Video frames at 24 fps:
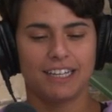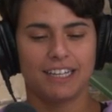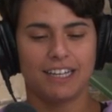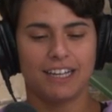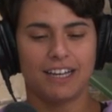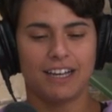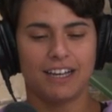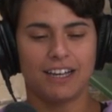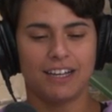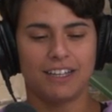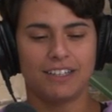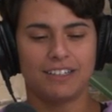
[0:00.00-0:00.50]

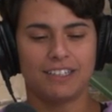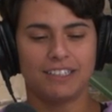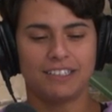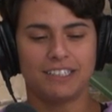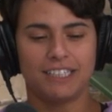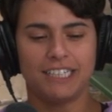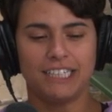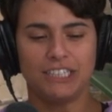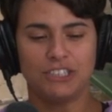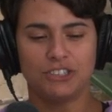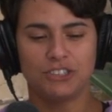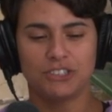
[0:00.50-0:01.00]
uh, the
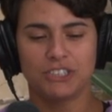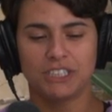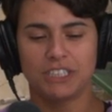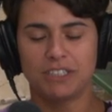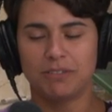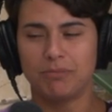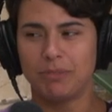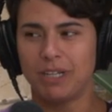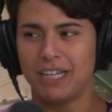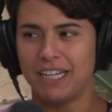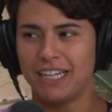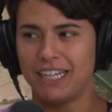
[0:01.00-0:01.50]
teacher
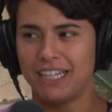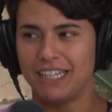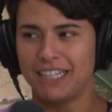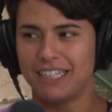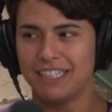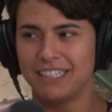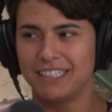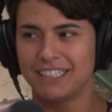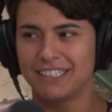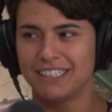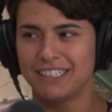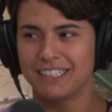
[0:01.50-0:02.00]
in
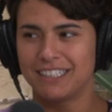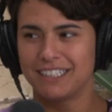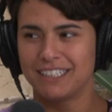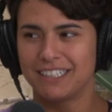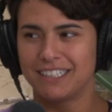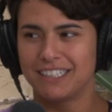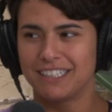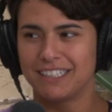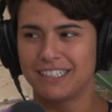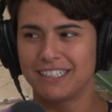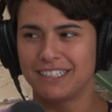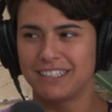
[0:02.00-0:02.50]
me
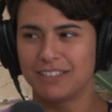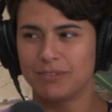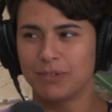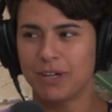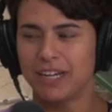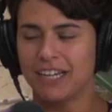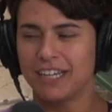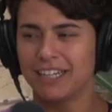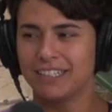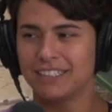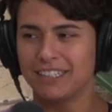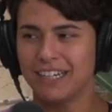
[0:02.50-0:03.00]

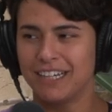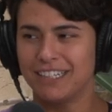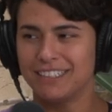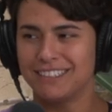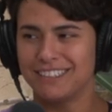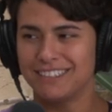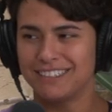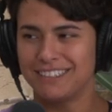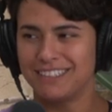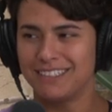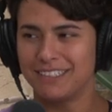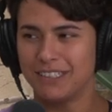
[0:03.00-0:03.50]

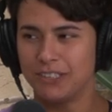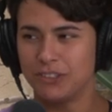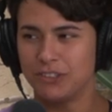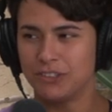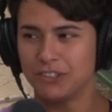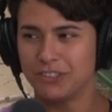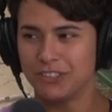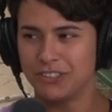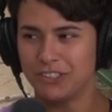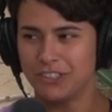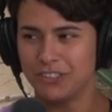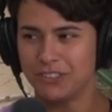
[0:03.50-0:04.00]
recognizes the
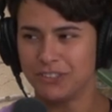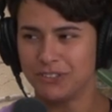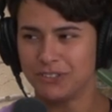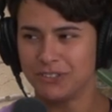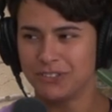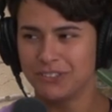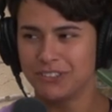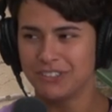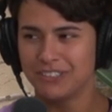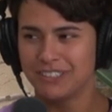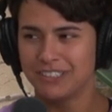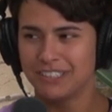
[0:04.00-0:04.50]
teacher in you.
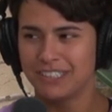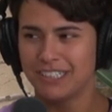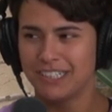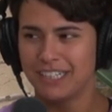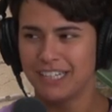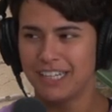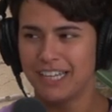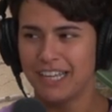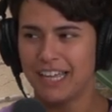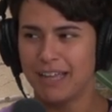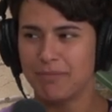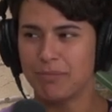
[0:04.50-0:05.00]

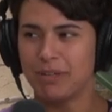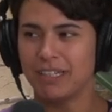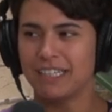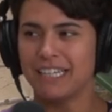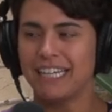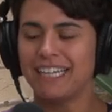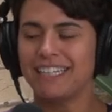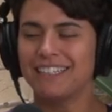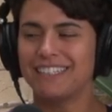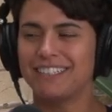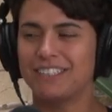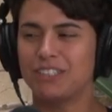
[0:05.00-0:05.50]
Oh. But
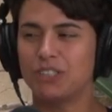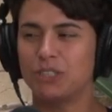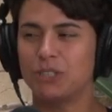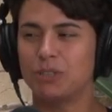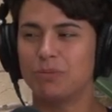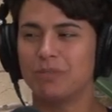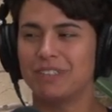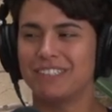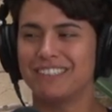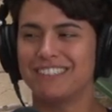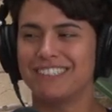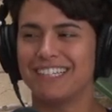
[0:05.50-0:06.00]
lately she's
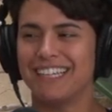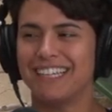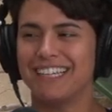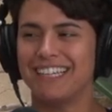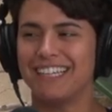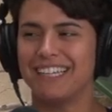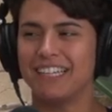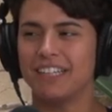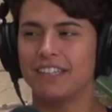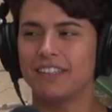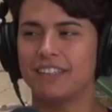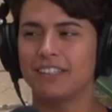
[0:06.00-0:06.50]
been
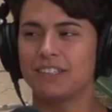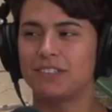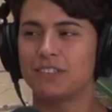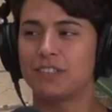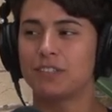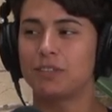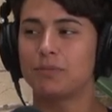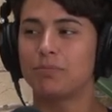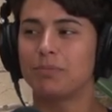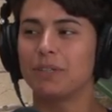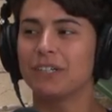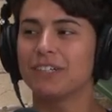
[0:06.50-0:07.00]
saying, the
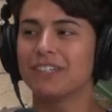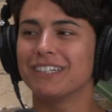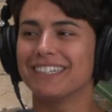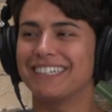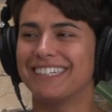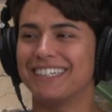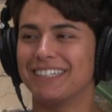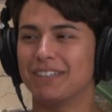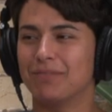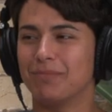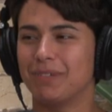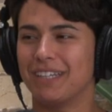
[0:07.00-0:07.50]
spirit
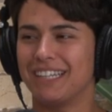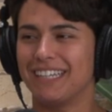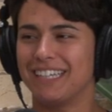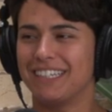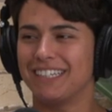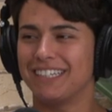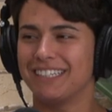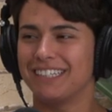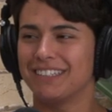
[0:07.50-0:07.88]
in me